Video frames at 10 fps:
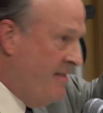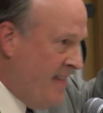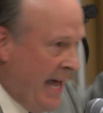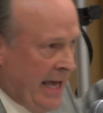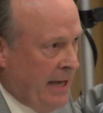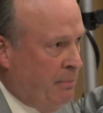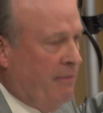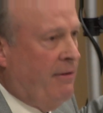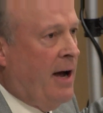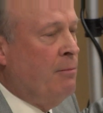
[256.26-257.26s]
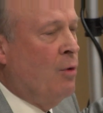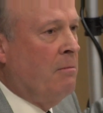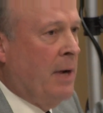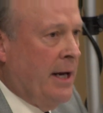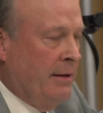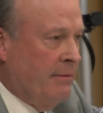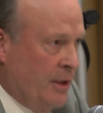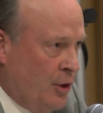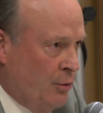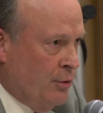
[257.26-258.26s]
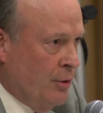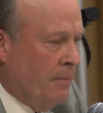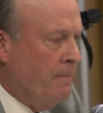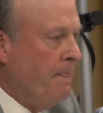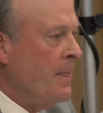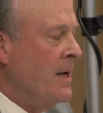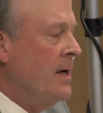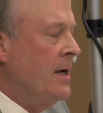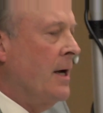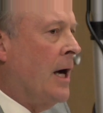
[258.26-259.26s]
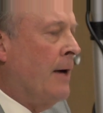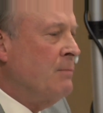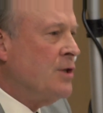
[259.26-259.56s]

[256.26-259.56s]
they provide more money than you do.